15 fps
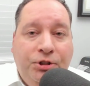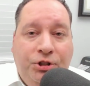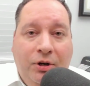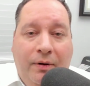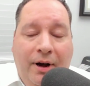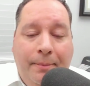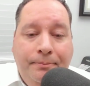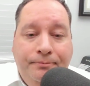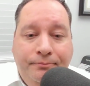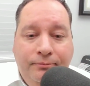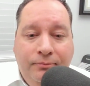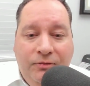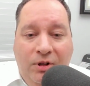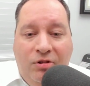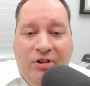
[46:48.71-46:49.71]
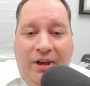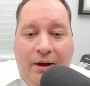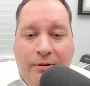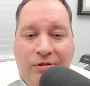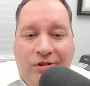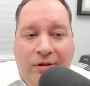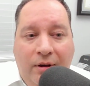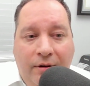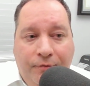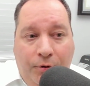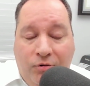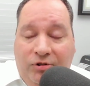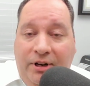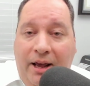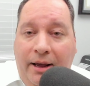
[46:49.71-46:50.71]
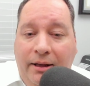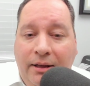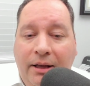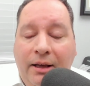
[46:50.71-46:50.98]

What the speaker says: show up, discounts, first day.